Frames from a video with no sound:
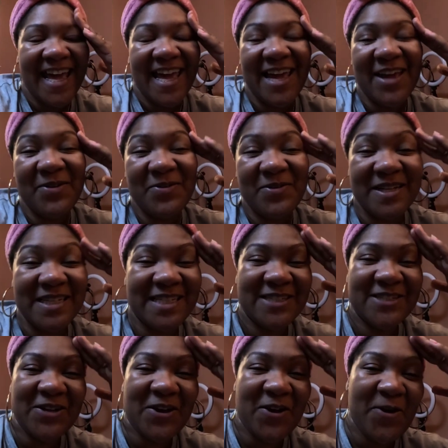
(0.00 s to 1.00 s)
It was
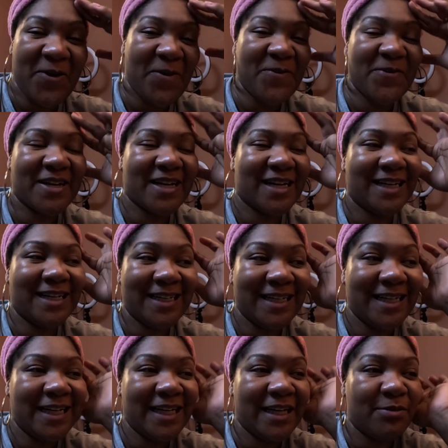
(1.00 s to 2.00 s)
so
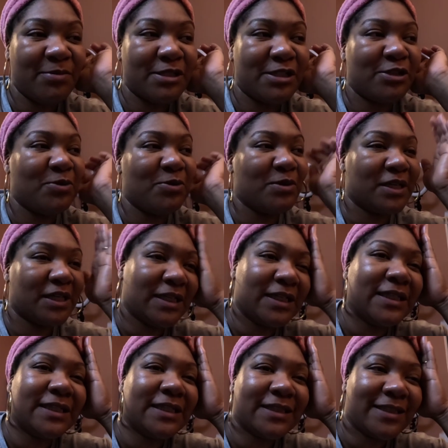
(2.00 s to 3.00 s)
good. It was so
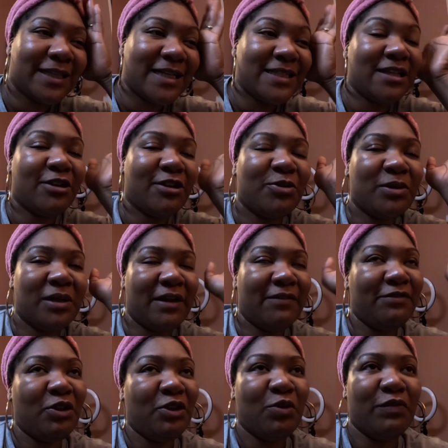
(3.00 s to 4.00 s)
good. There's a little
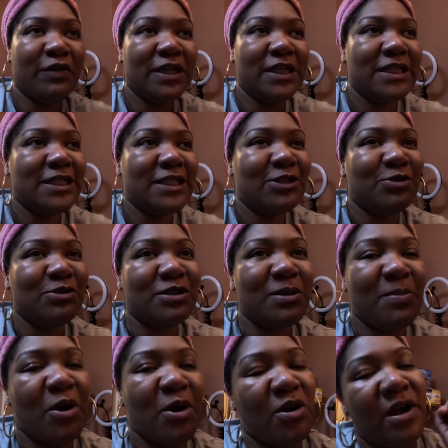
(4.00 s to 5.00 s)
leftover. So
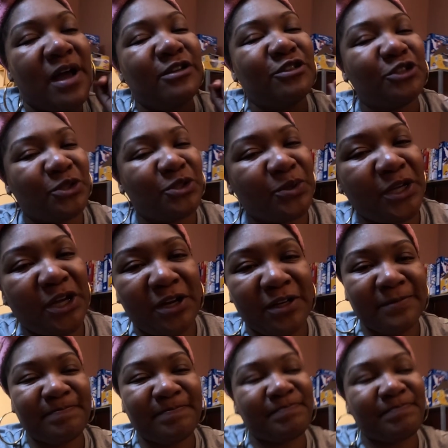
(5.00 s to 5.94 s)
tomorrow I'll show y'all.